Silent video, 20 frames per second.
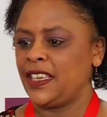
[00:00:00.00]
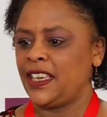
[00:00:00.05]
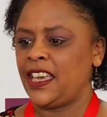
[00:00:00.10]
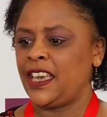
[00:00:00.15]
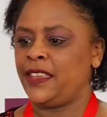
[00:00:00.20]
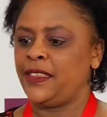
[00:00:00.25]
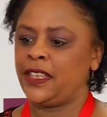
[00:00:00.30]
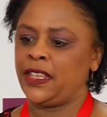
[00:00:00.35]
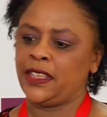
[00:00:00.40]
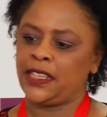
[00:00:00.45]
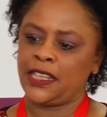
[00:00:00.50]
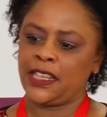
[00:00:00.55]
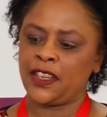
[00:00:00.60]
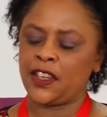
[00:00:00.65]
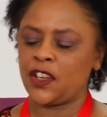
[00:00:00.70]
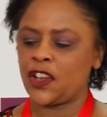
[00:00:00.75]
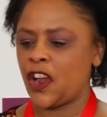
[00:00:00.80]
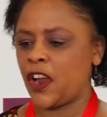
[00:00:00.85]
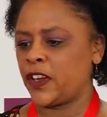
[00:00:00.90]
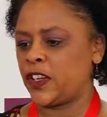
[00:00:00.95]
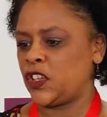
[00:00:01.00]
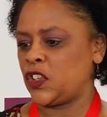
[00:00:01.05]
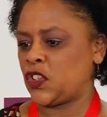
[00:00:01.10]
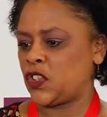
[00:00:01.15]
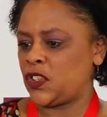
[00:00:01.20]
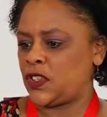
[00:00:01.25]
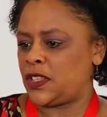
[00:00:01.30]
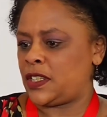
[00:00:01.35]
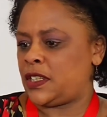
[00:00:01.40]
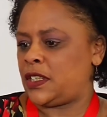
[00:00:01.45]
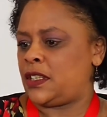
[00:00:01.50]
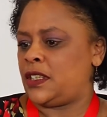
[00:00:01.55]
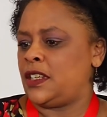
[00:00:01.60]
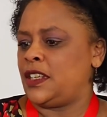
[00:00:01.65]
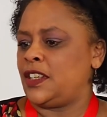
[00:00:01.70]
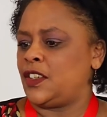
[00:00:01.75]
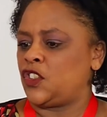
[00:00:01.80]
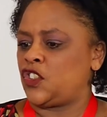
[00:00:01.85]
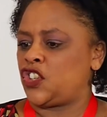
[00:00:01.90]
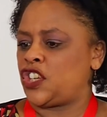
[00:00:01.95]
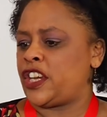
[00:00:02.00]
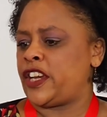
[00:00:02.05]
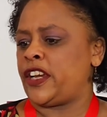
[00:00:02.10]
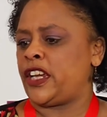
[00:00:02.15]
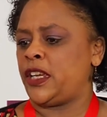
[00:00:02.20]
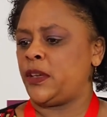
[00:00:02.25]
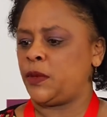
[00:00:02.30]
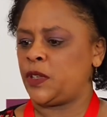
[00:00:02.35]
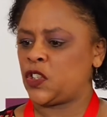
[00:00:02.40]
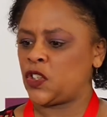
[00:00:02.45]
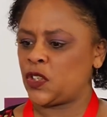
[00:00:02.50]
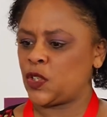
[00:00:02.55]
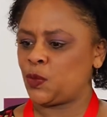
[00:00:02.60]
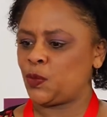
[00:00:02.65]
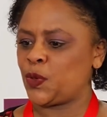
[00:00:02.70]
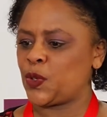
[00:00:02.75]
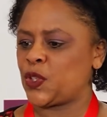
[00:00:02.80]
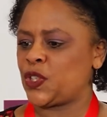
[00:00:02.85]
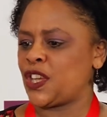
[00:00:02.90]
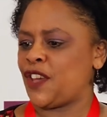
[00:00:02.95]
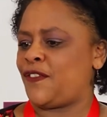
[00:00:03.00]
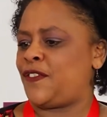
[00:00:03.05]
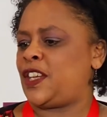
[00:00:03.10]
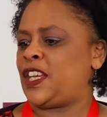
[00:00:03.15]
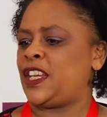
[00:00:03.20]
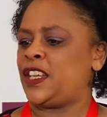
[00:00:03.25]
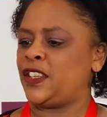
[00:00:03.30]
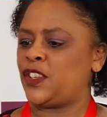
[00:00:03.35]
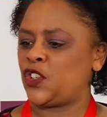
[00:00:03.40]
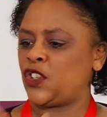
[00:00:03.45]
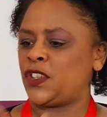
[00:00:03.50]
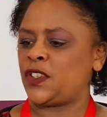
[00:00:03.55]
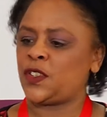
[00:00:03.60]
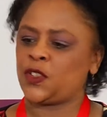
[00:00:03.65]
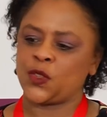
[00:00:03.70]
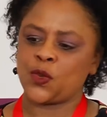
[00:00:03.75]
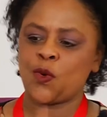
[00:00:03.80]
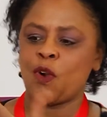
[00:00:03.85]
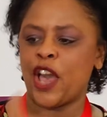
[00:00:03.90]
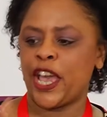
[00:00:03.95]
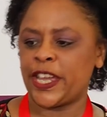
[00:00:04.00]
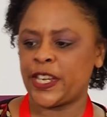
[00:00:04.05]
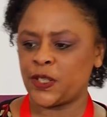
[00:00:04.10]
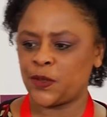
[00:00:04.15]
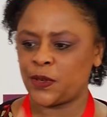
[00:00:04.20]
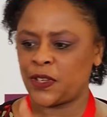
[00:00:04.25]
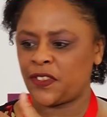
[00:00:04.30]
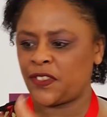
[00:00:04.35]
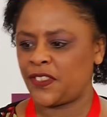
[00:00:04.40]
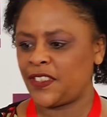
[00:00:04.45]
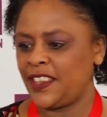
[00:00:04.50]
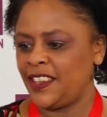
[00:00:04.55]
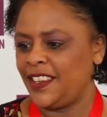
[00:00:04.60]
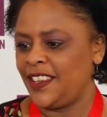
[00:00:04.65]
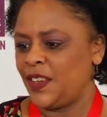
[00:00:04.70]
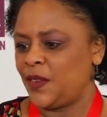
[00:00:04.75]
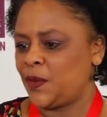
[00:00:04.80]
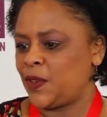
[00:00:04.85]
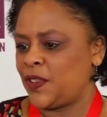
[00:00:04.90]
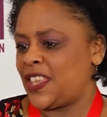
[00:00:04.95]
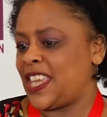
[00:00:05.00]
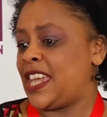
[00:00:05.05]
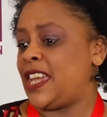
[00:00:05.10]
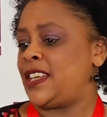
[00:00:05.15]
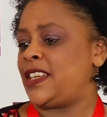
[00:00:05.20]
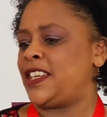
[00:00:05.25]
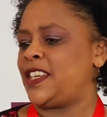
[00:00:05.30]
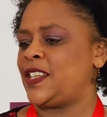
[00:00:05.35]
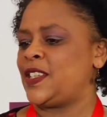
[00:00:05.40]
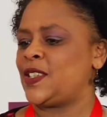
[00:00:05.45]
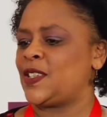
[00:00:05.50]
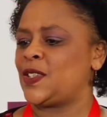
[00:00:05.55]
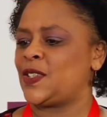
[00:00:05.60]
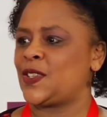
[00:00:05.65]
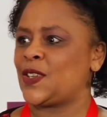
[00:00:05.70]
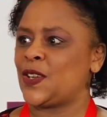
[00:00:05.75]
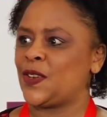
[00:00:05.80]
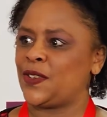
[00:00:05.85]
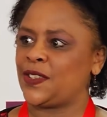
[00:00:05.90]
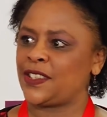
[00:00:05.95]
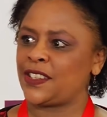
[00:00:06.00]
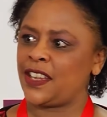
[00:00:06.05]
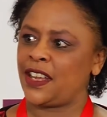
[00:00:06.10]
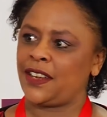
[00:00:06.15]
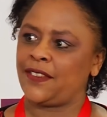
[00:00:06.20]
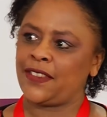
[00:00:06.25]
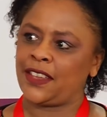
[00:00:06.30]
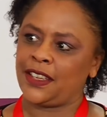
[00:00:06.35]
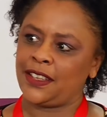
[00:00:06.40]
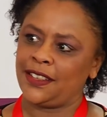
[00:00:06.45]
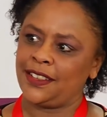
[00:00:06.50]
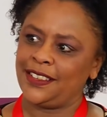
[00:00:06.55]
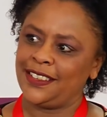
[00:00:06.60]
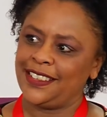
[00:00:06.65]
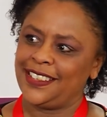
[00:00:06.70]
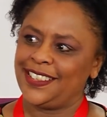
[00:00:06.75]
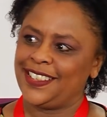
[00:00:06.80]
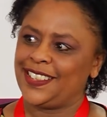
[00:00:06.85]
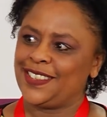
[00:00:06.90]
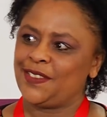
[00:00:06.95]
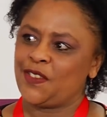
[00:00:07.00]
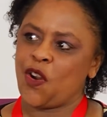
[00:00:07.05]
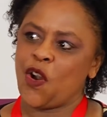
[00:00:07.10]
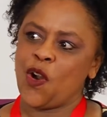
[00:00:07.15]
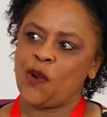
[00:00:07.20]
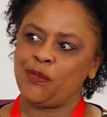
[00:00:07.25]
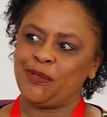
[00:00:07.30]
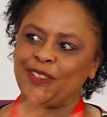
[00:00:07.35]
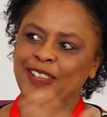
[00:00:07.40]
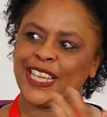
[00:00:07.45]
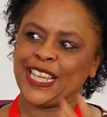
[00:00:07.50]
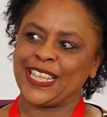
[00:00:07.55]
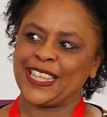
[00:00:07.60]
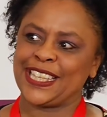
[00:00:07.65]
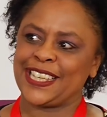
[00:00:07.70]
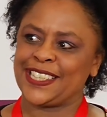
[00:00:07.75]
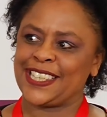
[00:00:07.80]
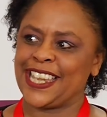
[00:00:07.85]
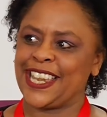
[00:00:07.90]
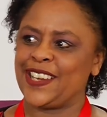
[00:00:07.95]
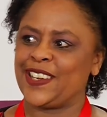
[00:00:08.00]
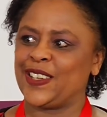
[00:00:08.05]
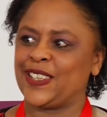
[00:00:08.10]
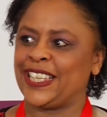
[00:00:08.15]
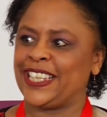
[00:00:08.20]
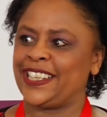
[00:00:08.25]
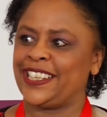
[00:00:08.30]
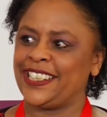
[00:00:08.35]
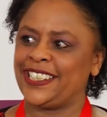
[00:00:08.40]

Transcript: And then the garnish is the cherry, which is Persephone, and she's entwined with Hades, and so it's kind of all playing in that tainted lady.